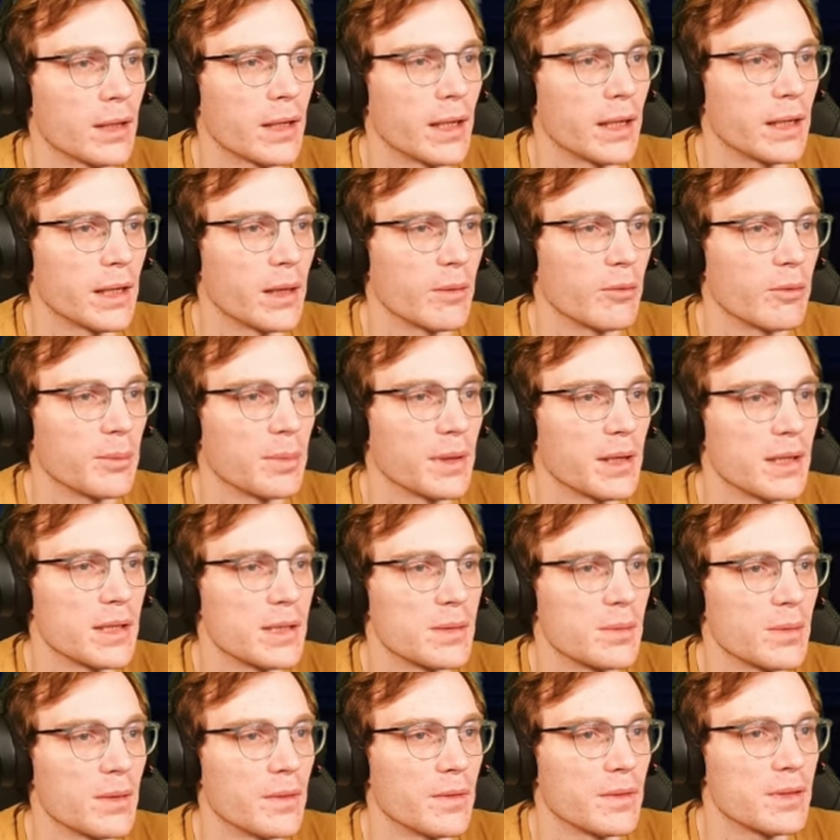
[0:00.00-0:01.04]
in that one place
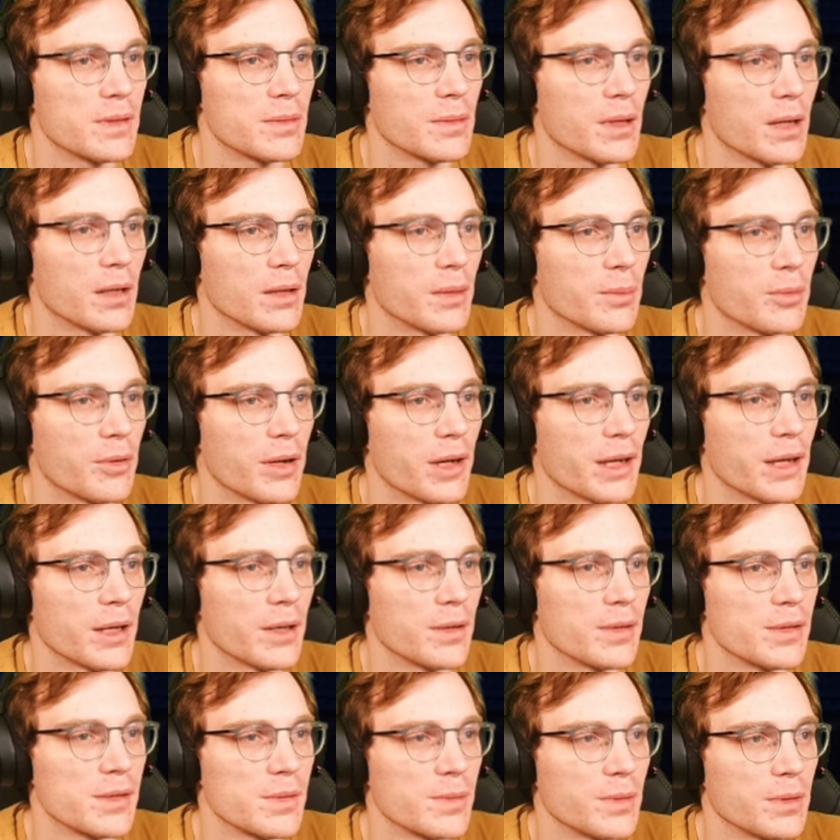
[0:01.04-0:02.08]
where it was kind of prank I
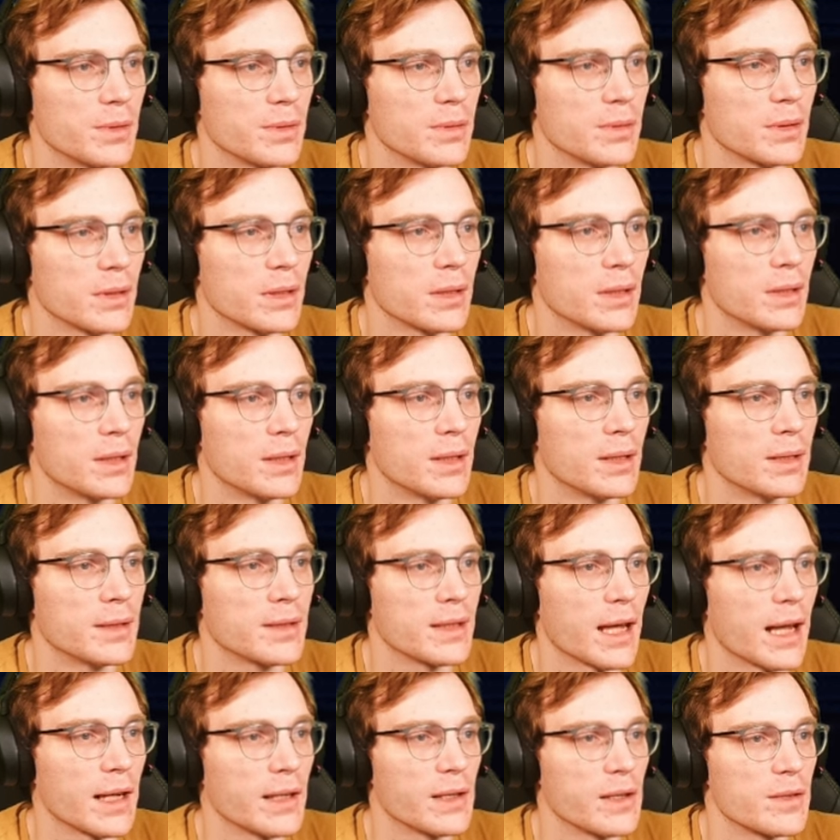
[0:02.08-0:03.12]
was rolled.
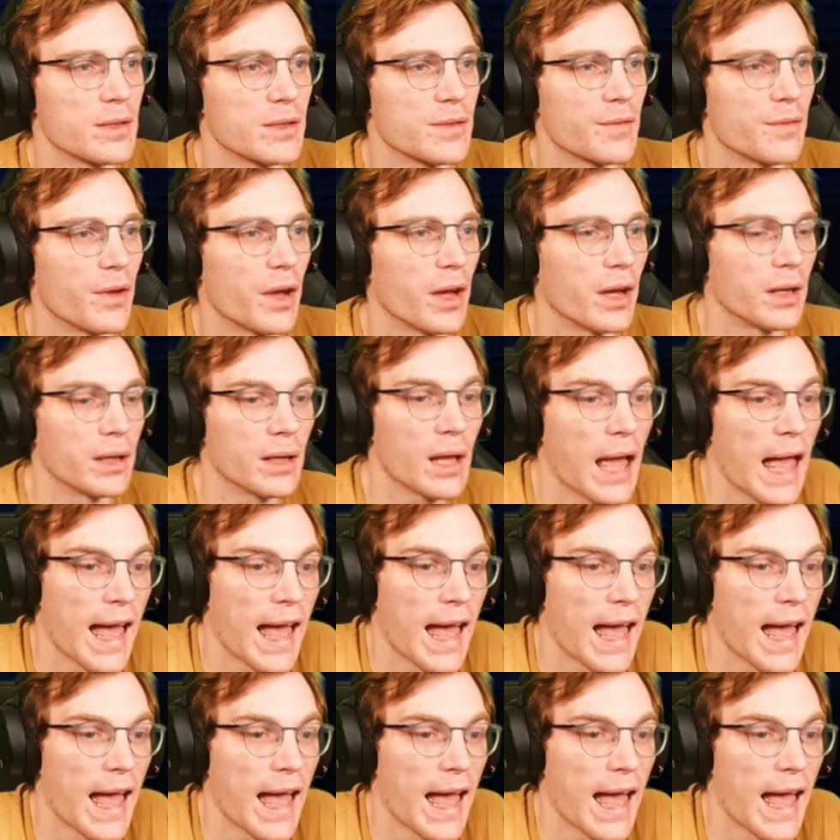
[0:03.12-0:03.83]
Dad looks fine.